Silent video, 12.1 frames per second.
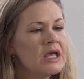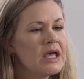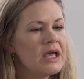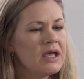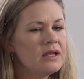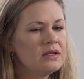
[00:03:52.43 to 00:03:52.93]

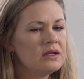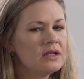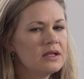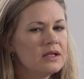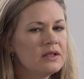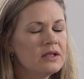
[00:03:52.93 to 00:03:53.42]
and
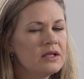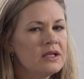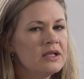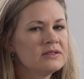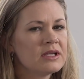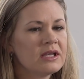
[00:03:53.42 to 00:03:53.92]

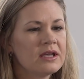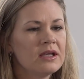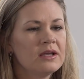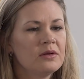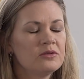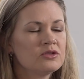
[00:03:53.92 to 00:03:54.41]
it's like
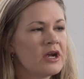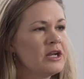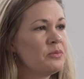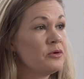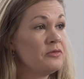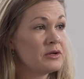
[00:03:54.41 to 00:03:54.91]
trying
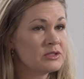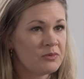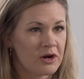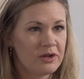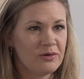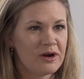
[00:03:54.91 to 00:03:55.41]
to prove how
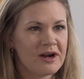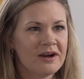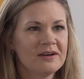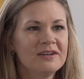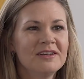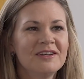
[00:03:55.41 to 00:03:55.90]
smart you
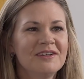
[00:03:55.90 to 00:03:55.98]
are.